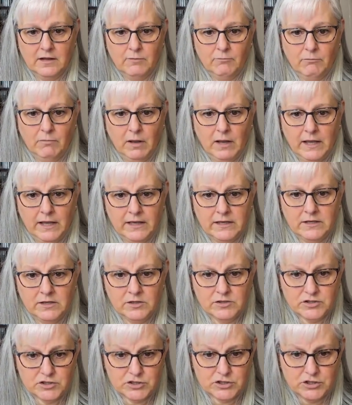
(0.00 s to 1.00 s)
my
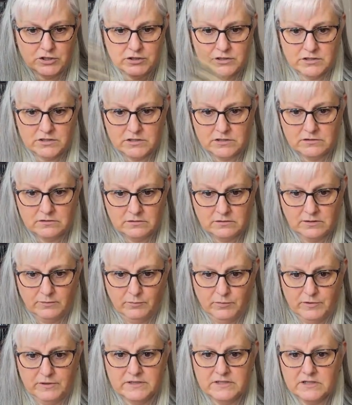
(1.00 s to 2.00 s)
shirt, the
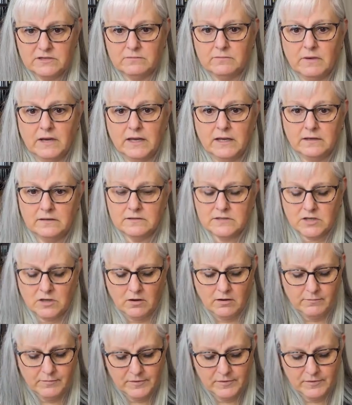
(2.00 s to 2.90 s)
print on my top.